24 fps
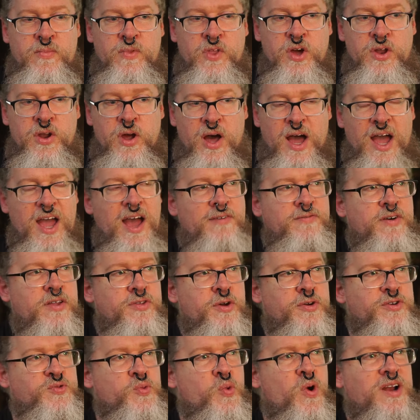you know, I have
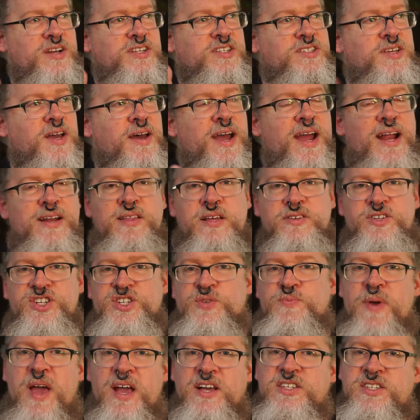there's one side that
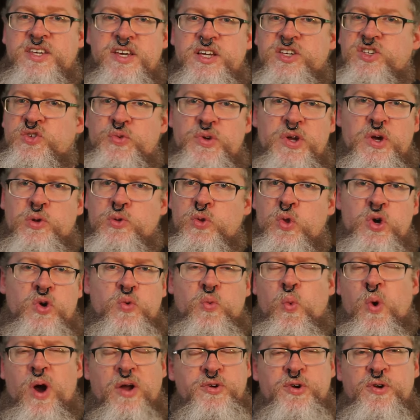just makes Israel look
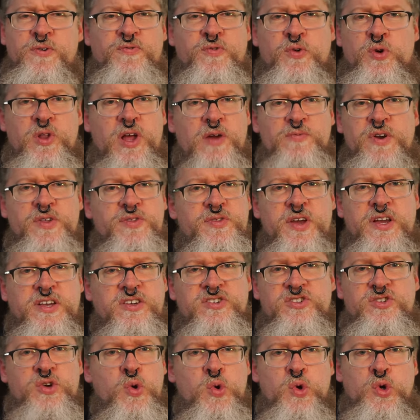wonderful. Everything's
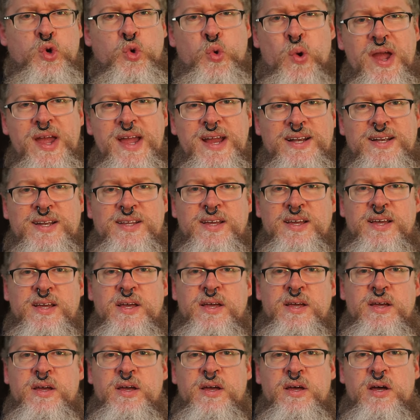so great.
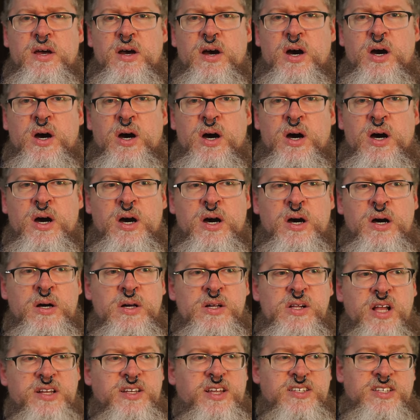Uh,
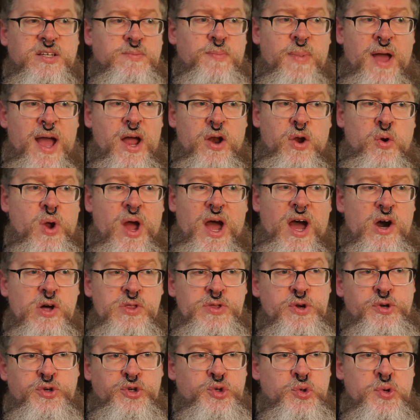doesn't matter how
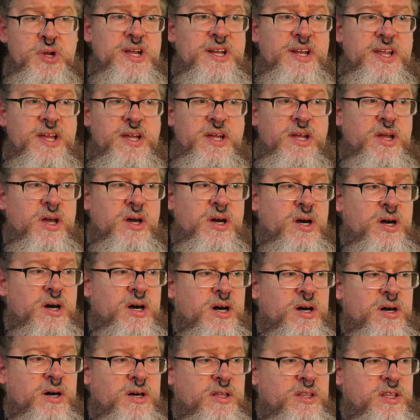they're treating
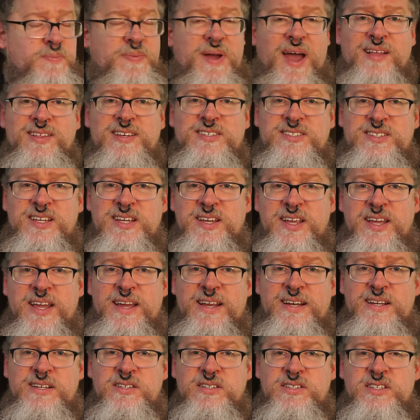uh, the
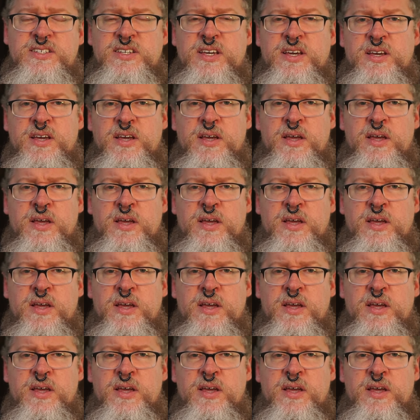Palestinians.